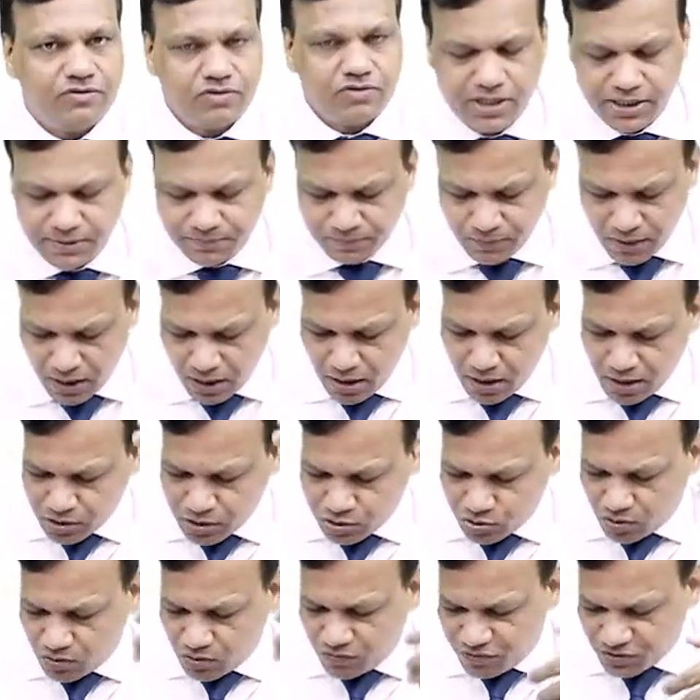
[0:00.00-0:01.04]
Okay.
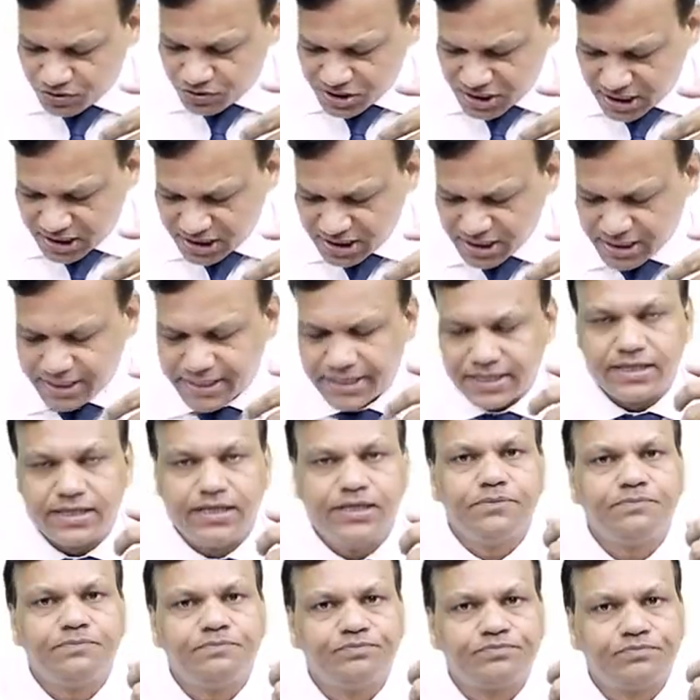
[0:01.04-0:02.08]
So for such a
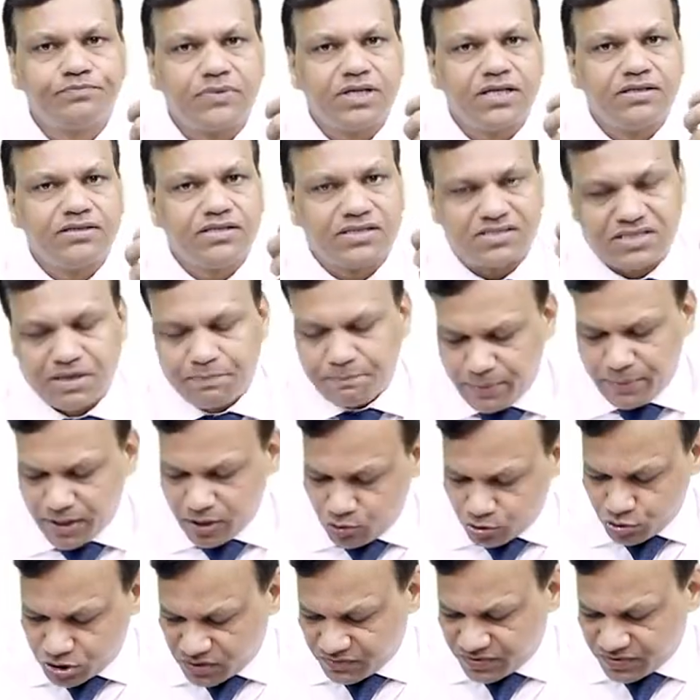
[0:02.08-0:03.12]
drug, the simple
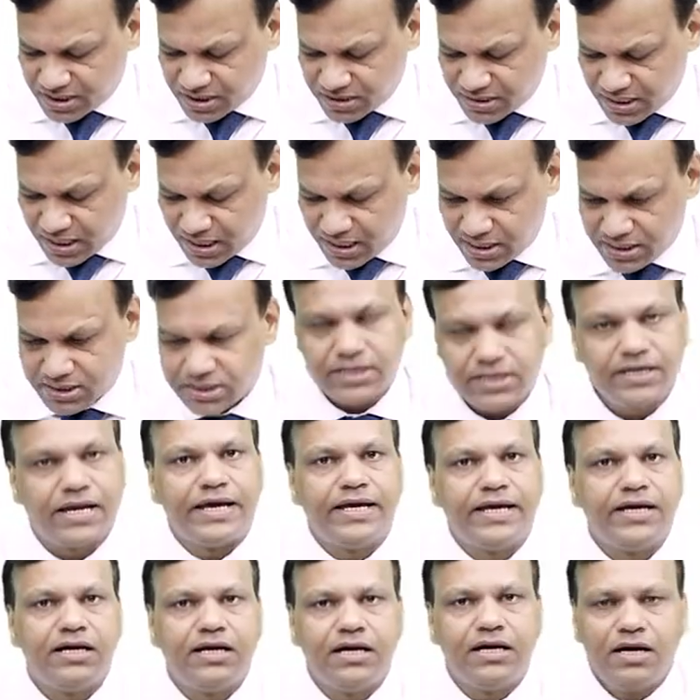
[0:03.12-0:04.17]
question which is asked,
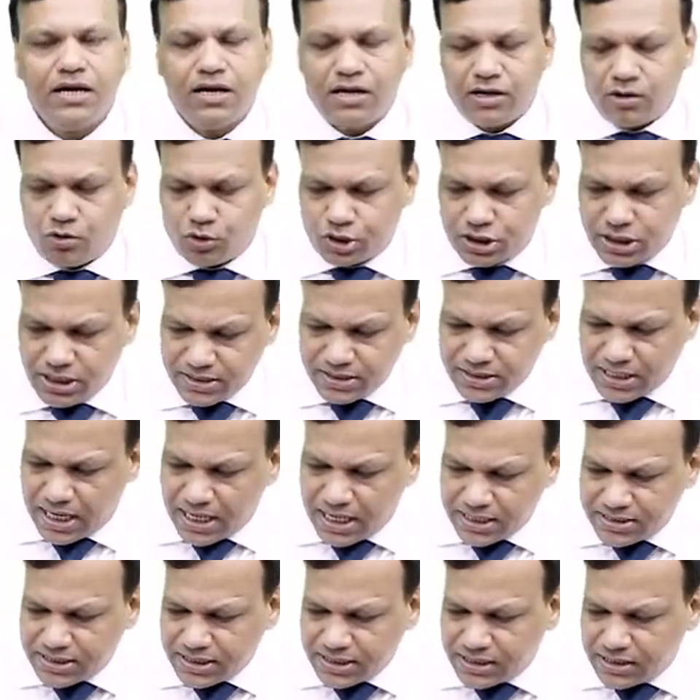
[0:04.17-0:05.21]
like question is
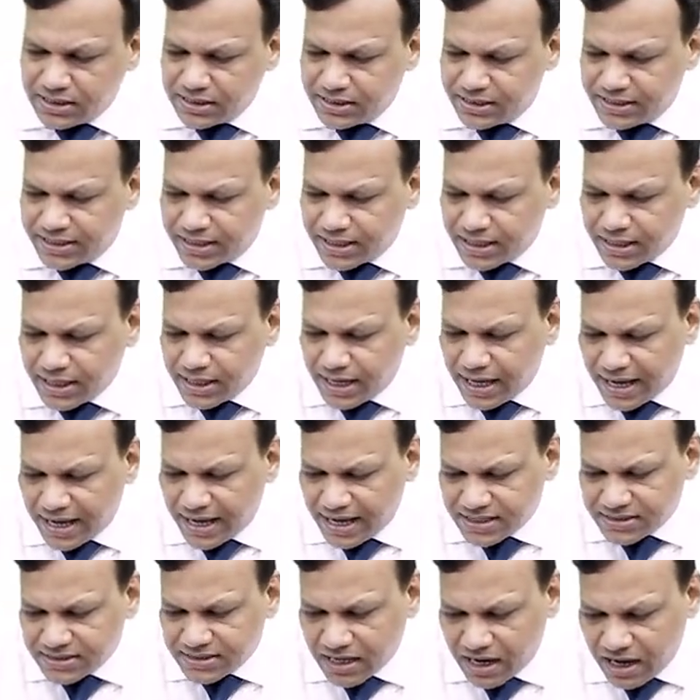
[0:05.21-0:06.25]
asked, a drug
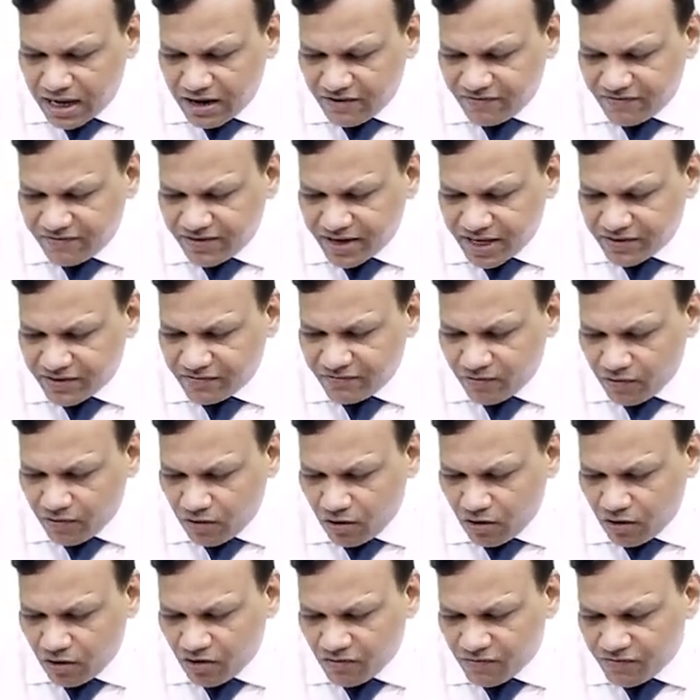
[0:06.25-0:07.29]
has half-life
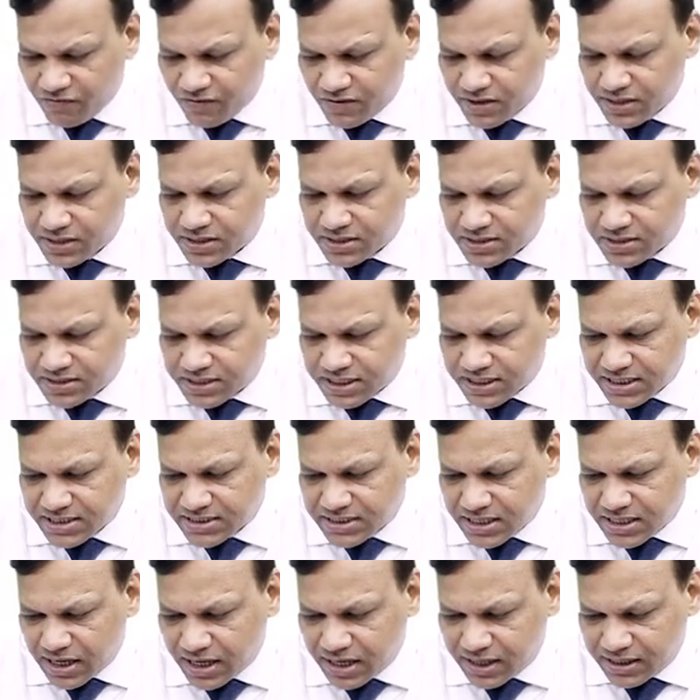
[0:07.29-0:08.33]
of 6
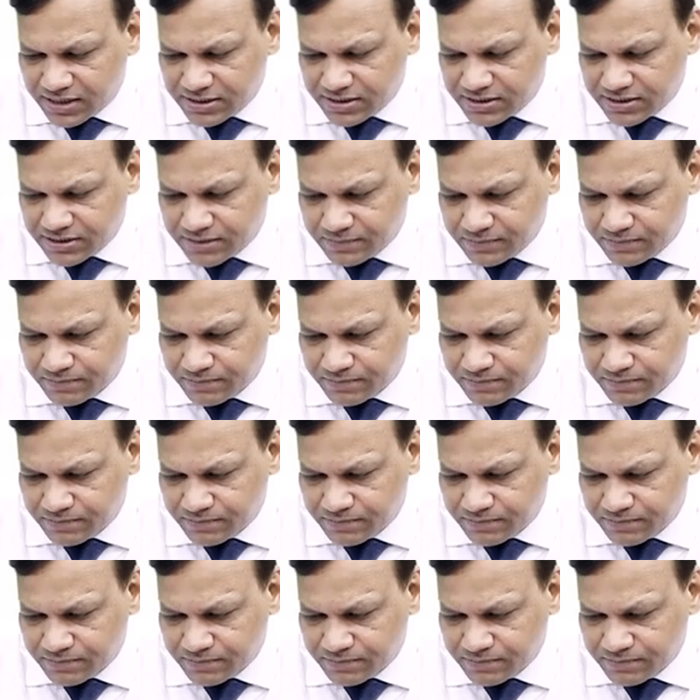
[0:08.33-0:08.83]
hours.